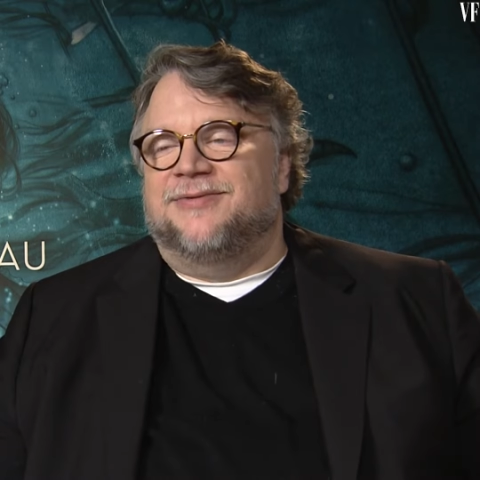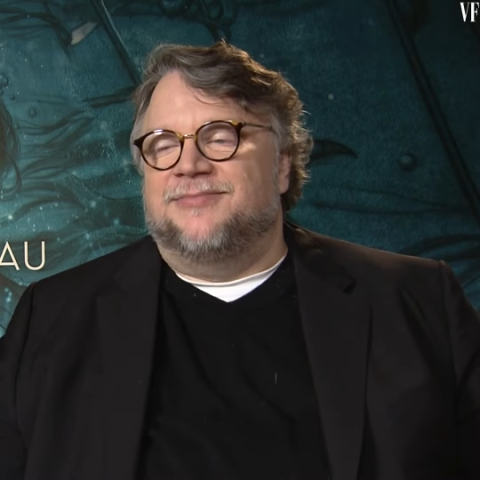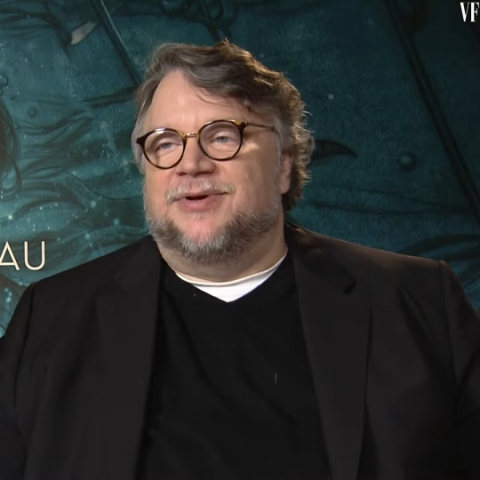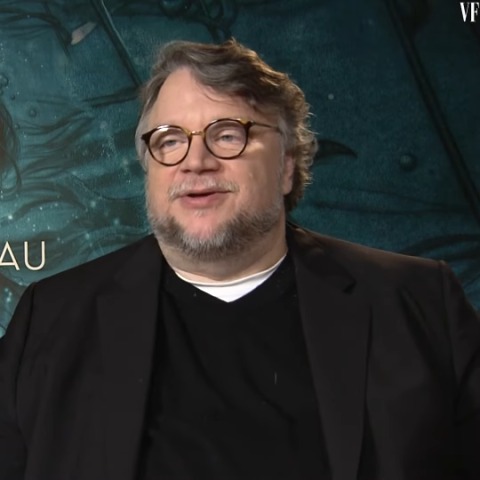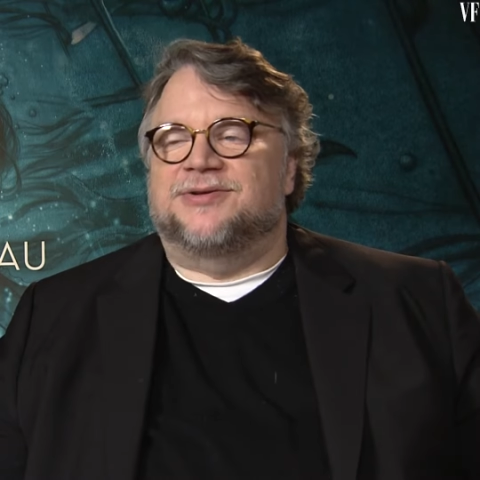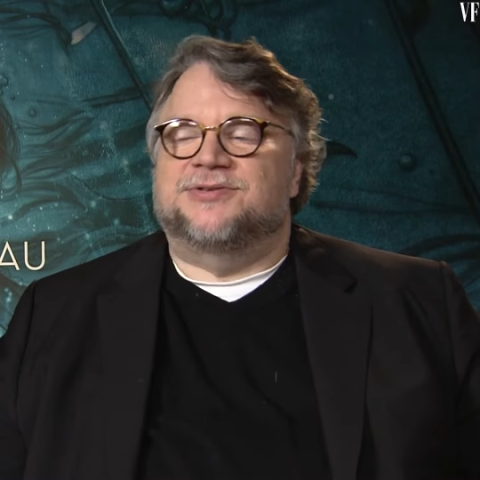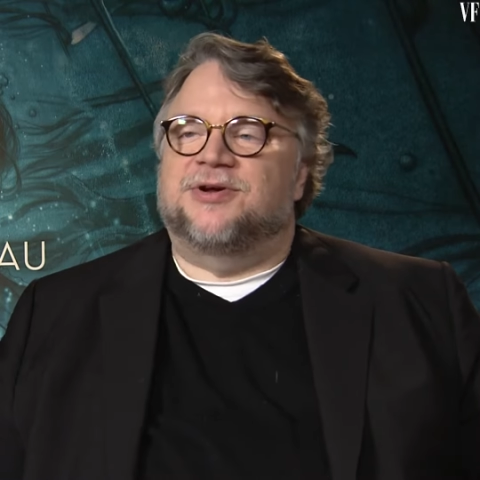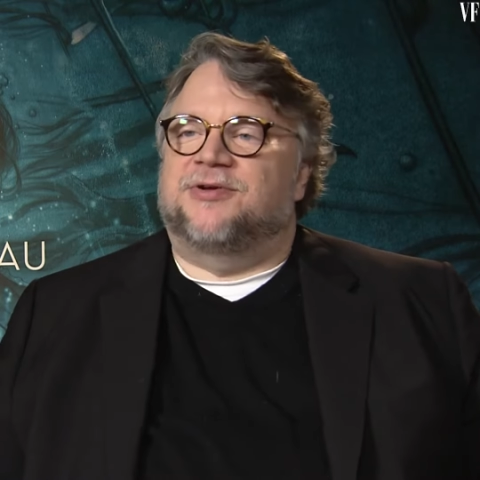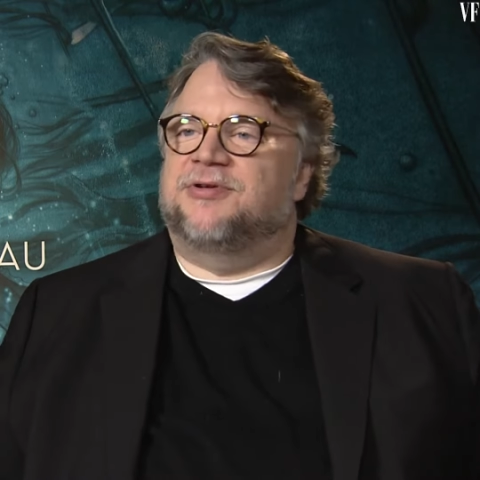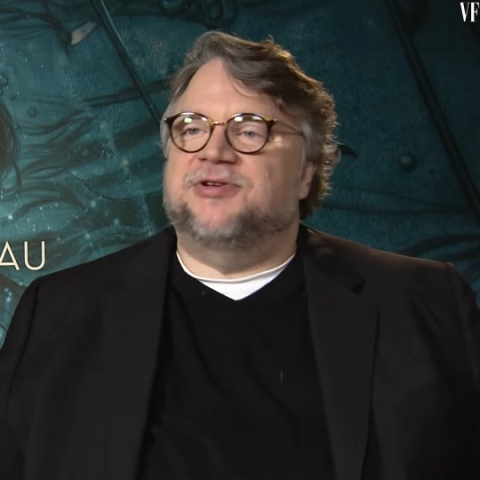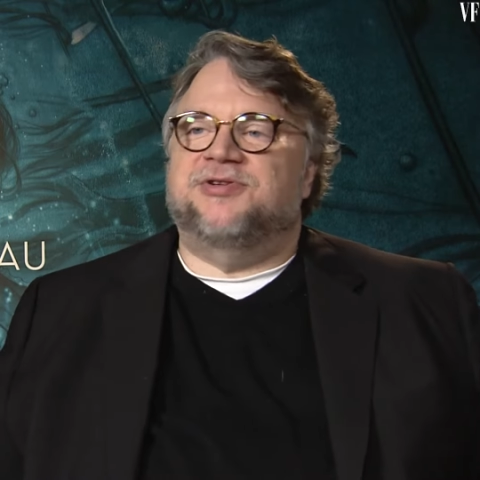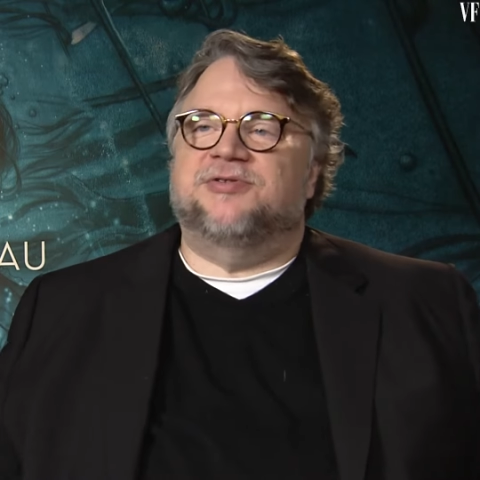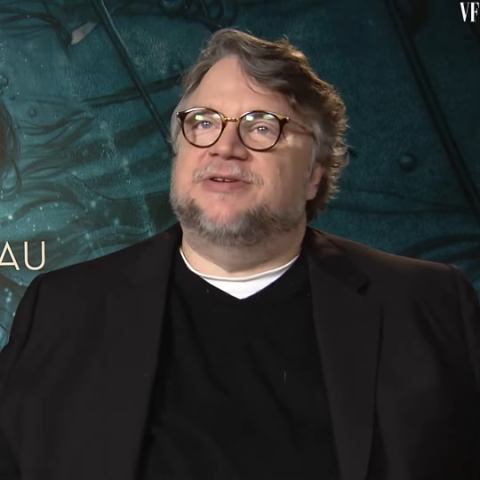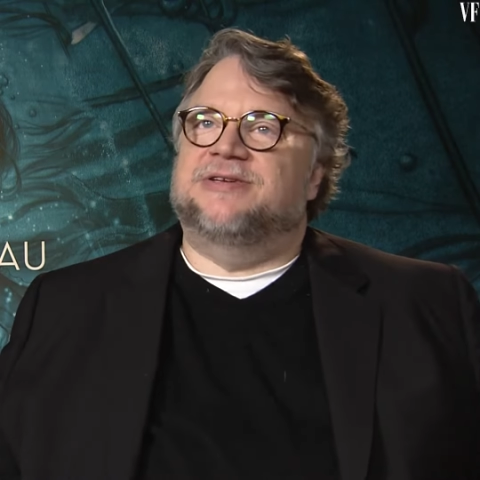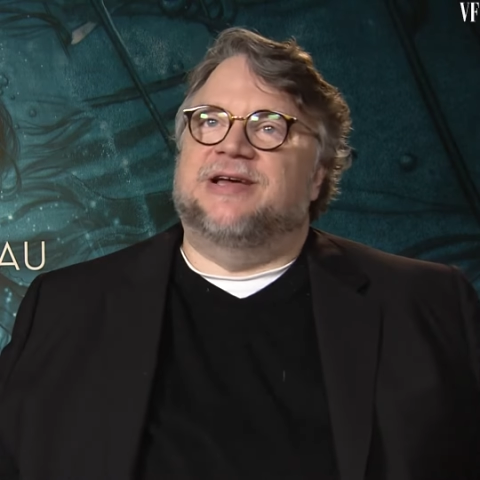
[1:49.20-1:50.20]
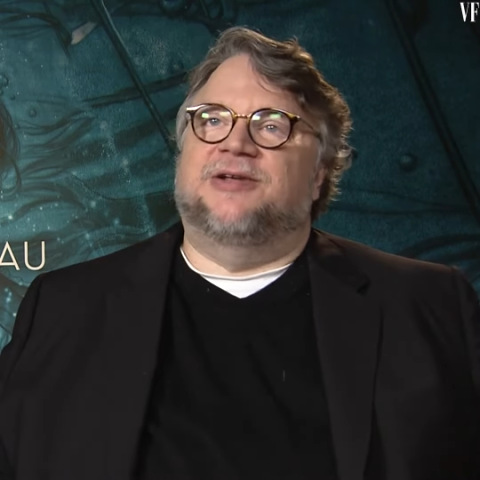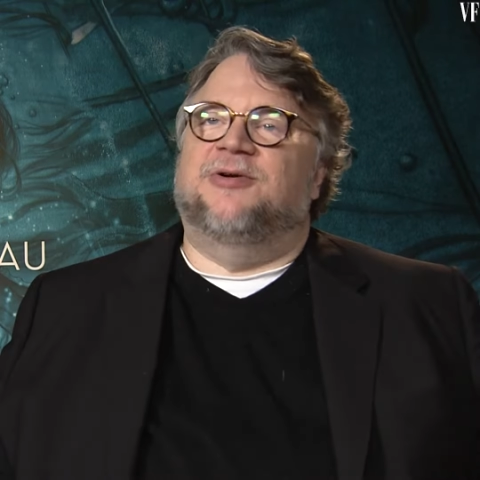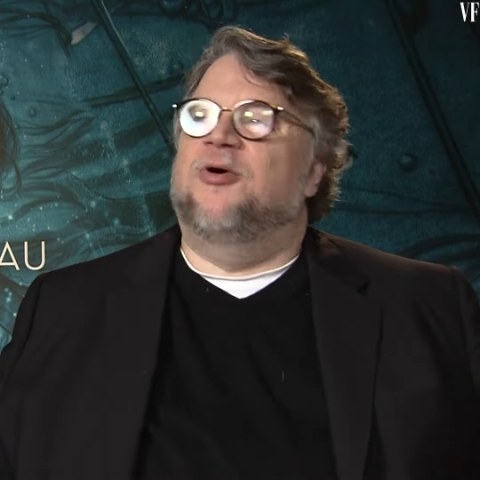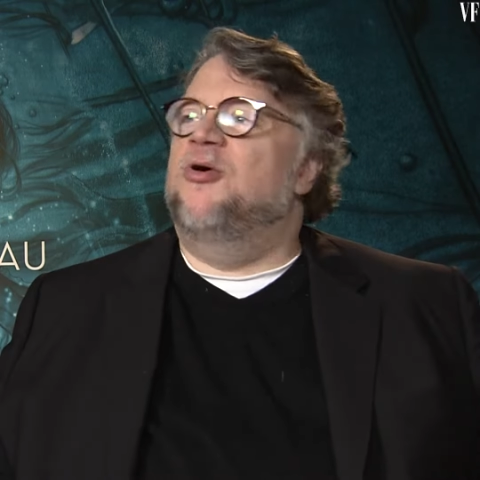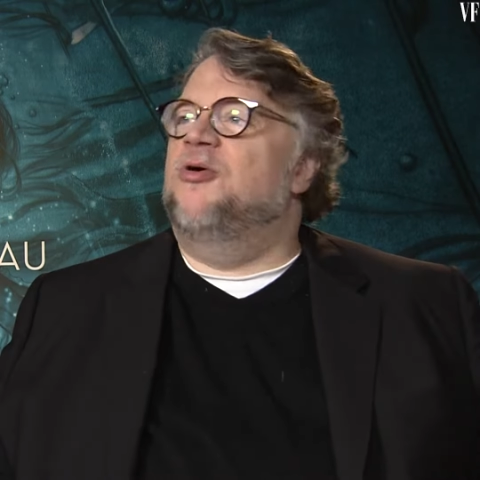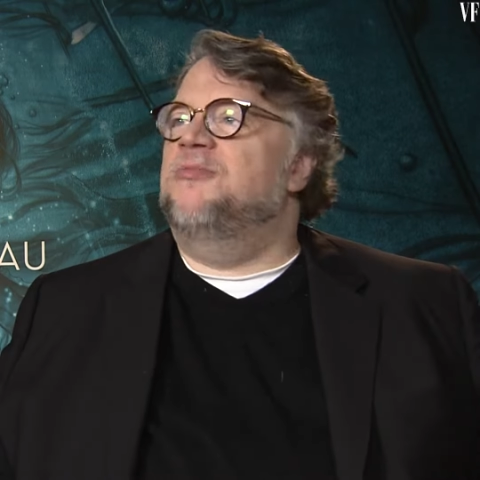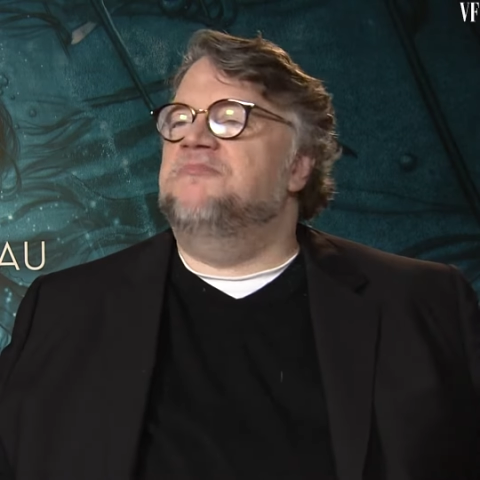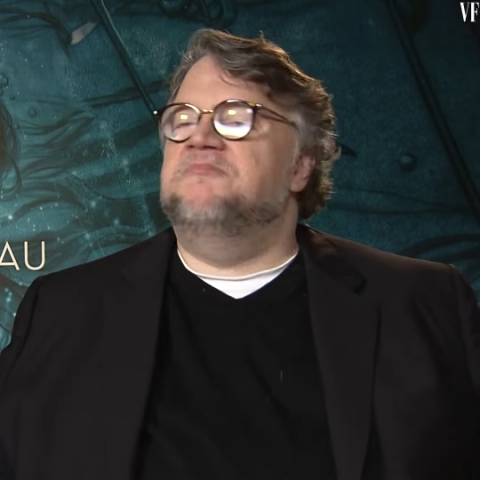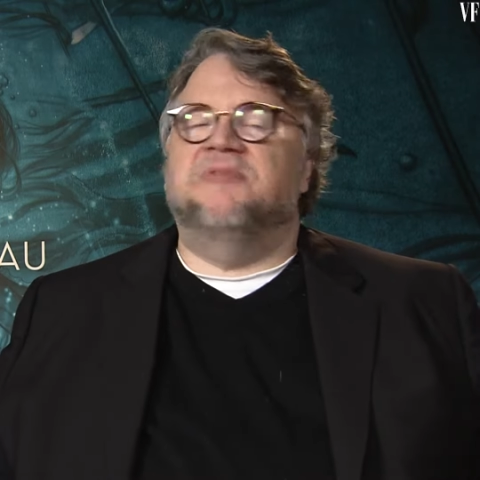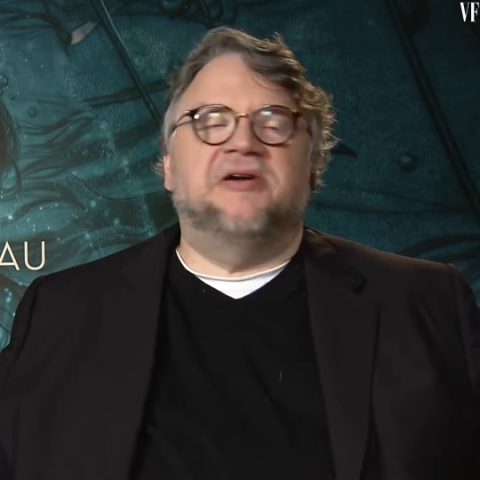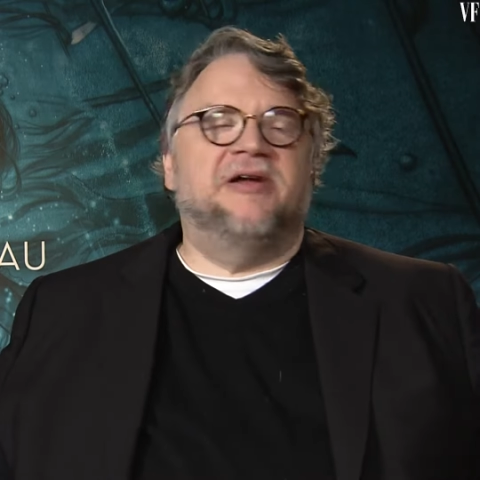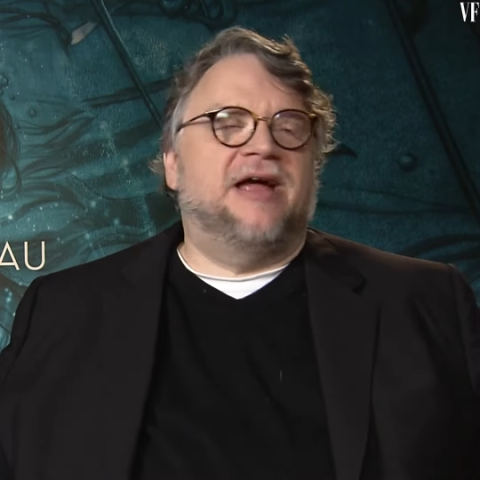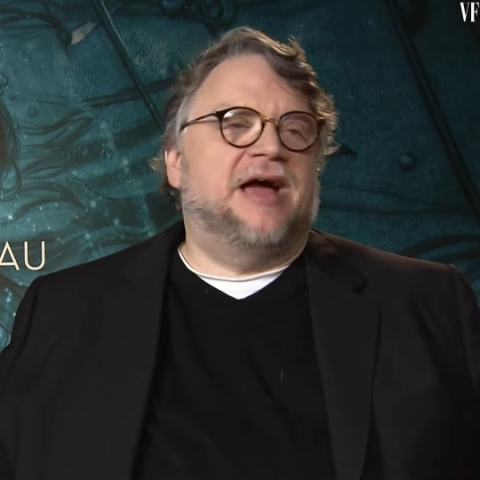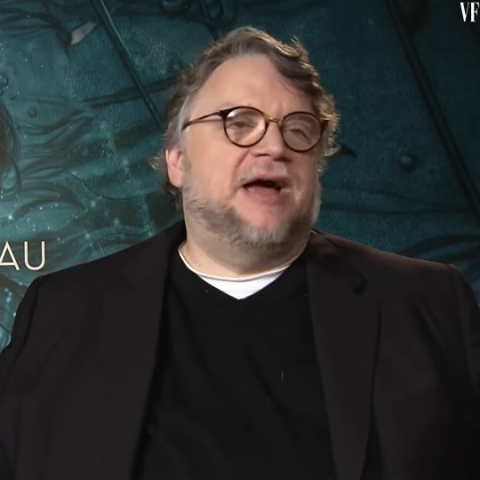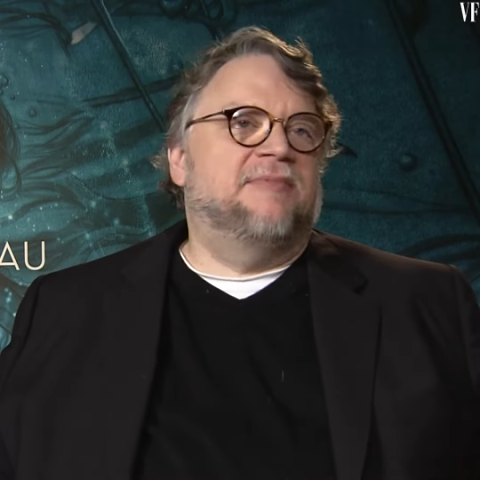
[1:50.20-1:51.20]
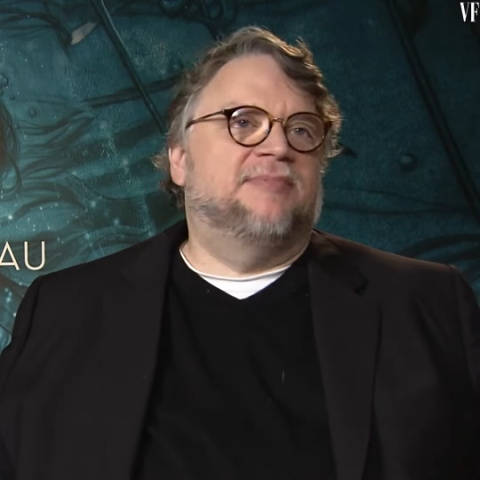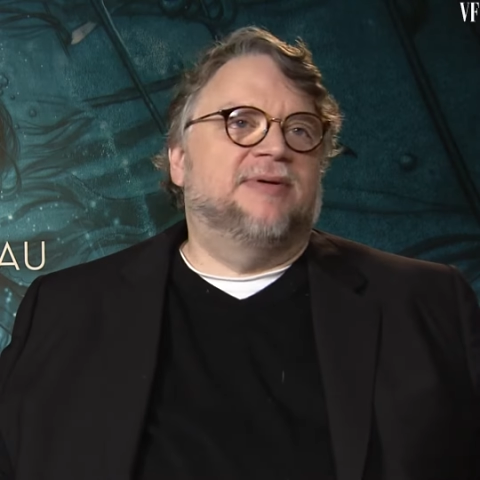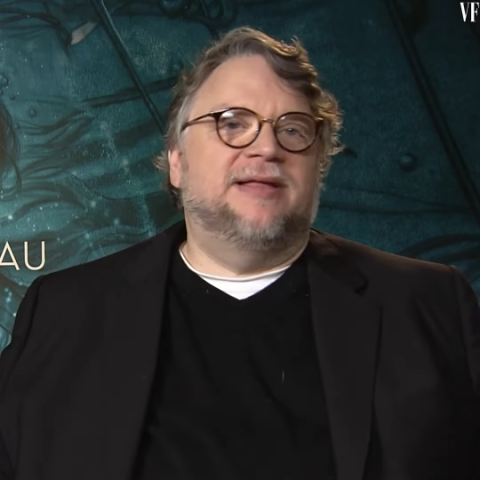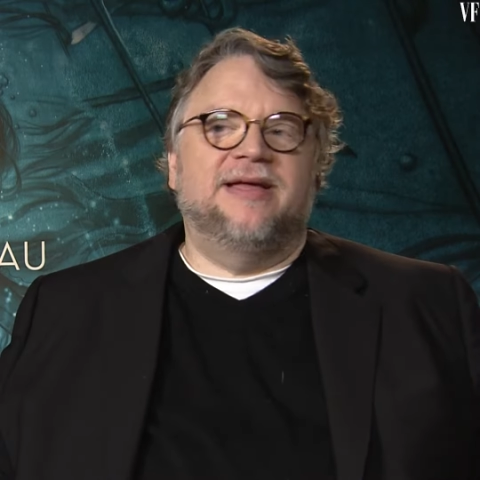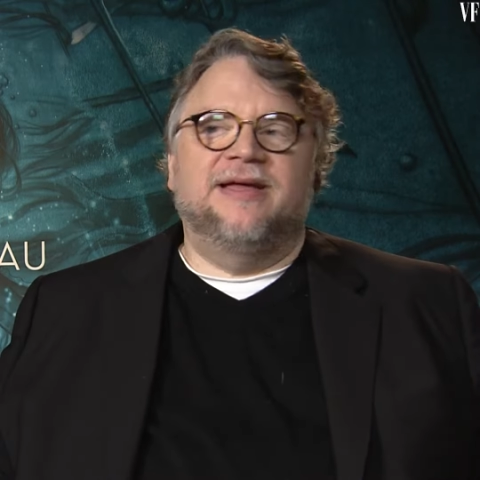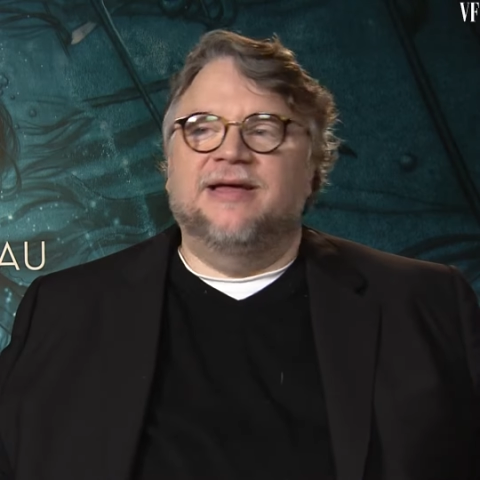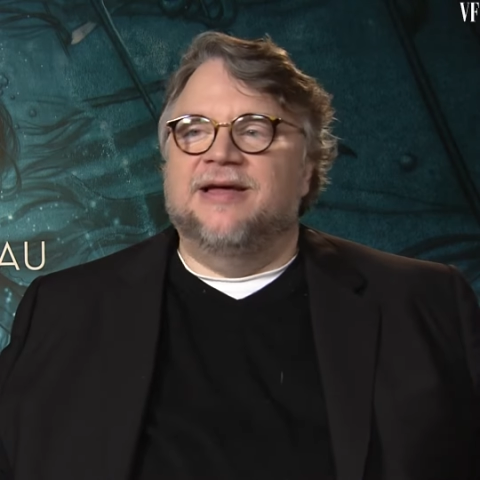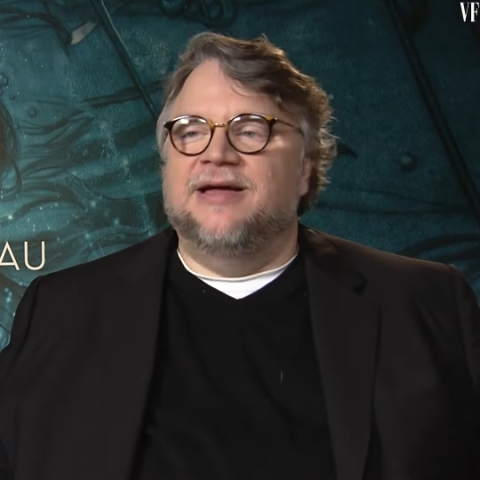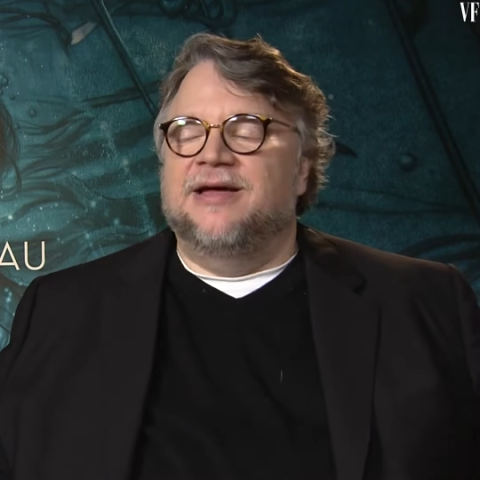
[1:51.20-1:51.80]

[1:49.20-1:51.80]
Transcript: because the creature is at home very happily,